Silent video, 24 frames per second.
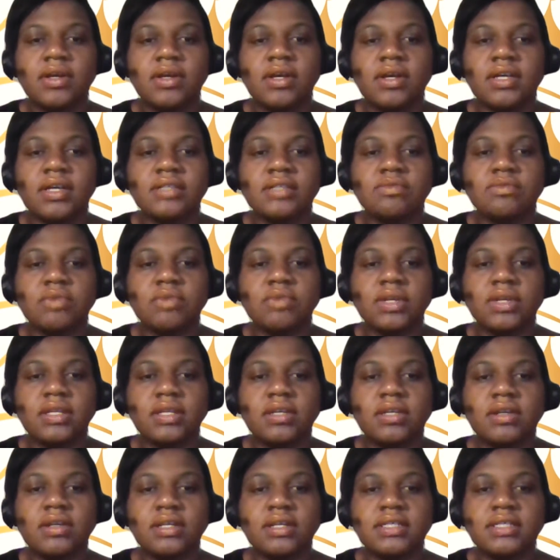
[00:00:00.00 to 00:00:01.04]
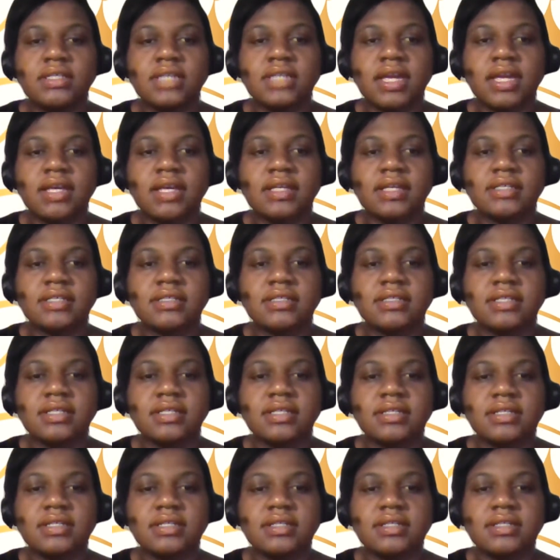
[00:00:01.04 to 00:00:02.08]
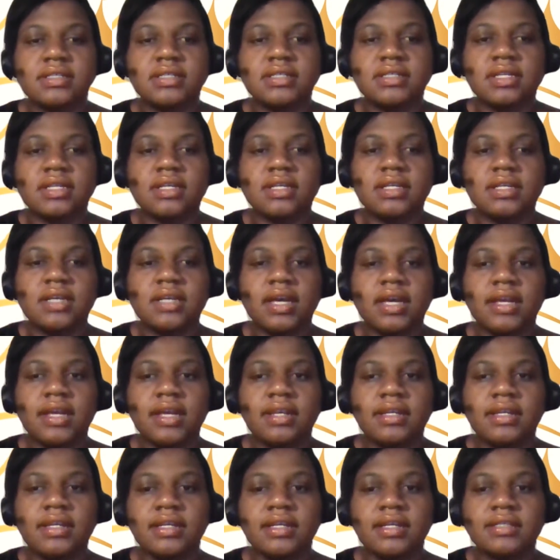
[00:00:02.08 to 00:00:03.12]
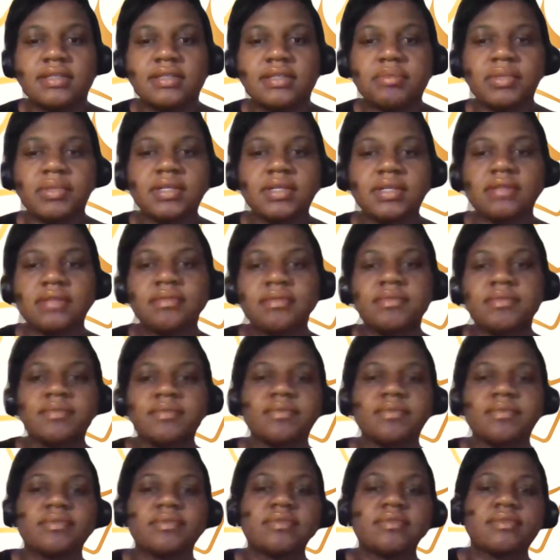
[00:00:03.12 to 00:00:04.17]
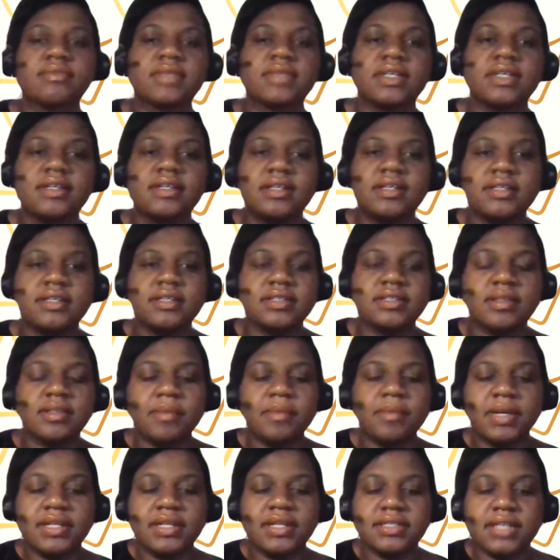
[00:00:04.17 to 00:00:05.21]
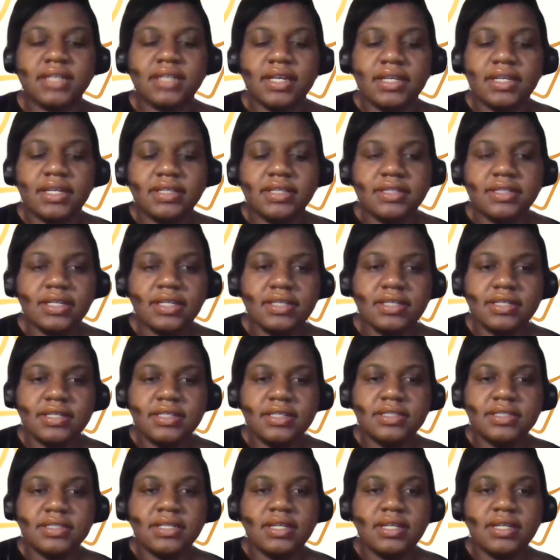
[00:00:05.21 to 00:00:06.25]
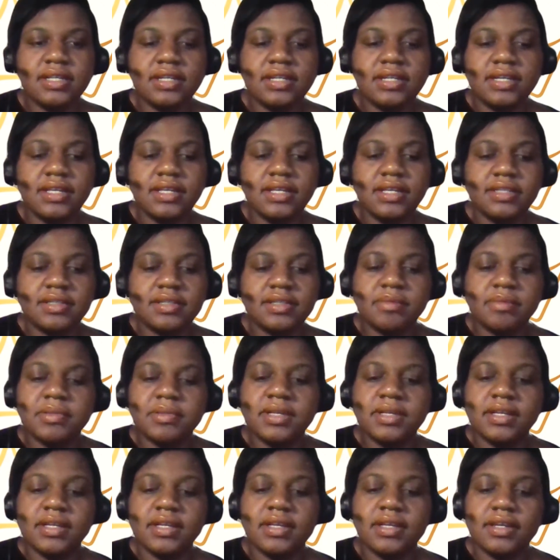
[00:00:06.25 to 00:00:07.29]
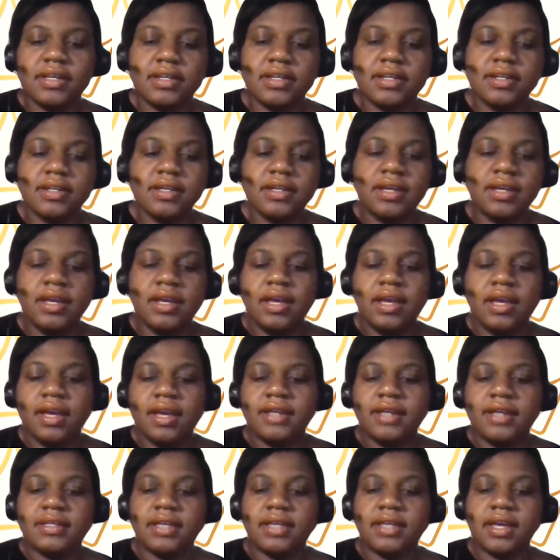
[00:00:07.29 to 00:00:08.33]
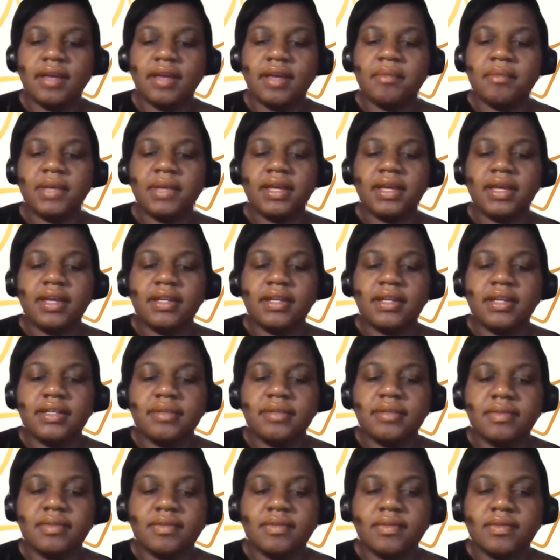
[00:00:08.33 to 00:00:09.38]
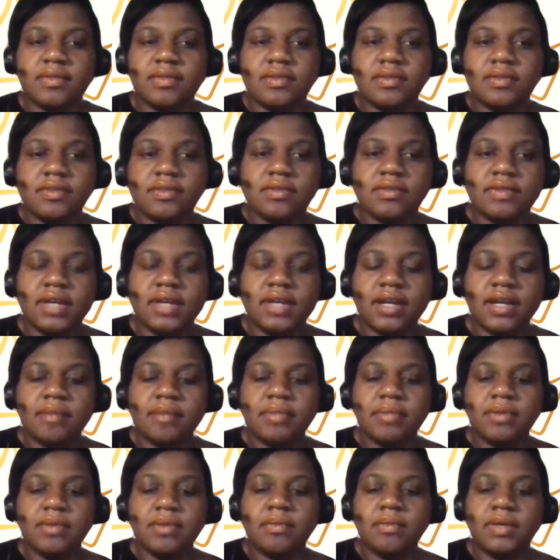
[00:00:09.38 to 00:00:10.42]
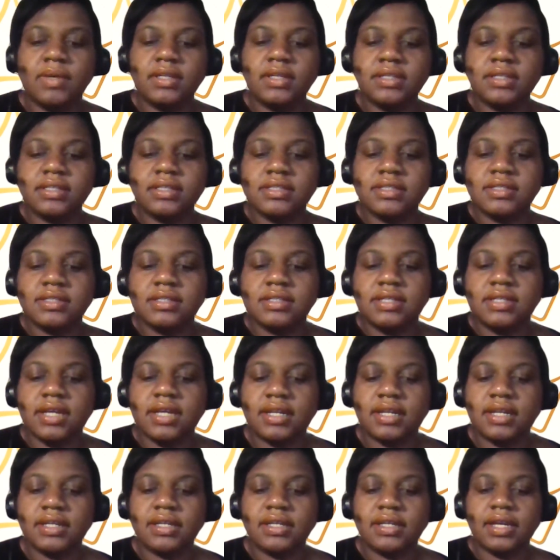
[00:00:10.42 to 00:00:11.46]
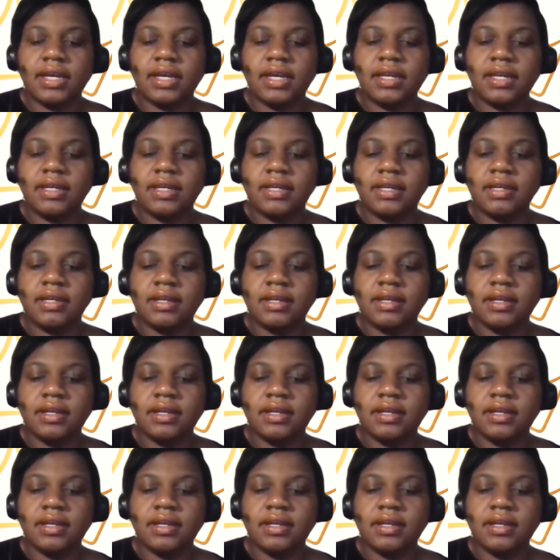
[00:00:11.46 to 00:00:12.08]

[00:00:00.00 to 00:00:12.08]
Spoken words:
It's really going to take consistency and discipline. Somebody say consistency and discipline. Yeah, man, you got to be willing to dedicate